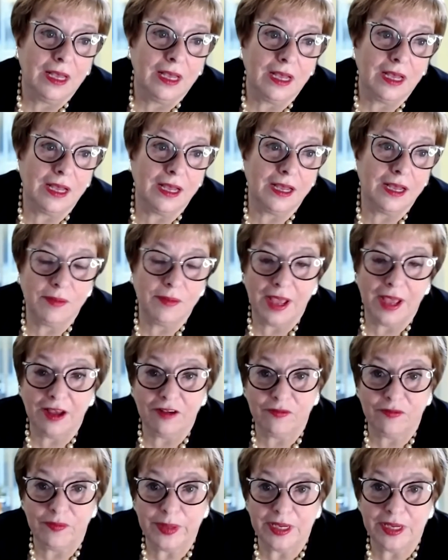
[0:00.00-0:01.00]

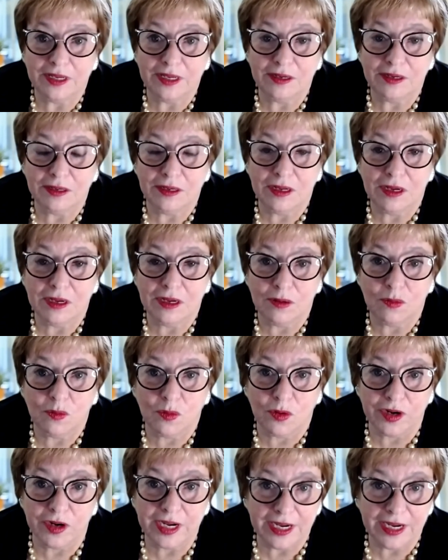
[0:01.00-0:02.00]
have been
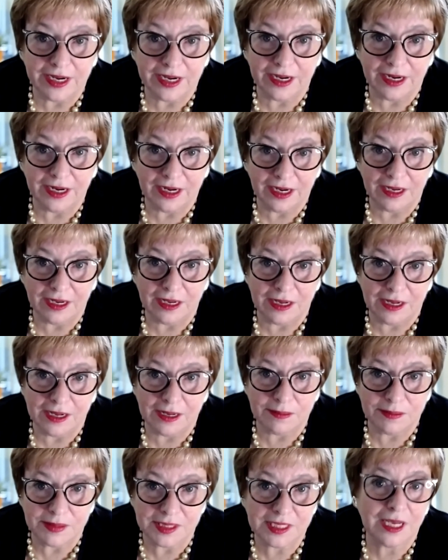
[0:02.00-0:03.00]
working
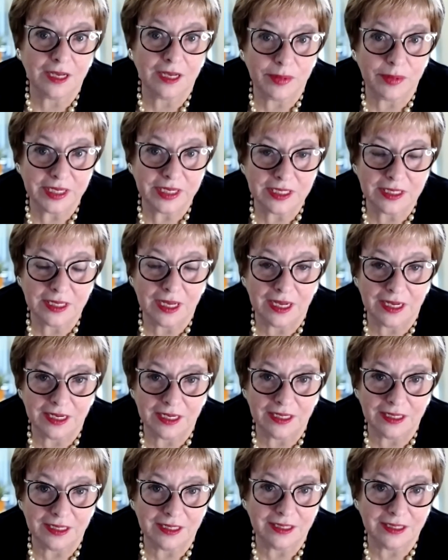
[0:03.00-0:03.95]
side by side,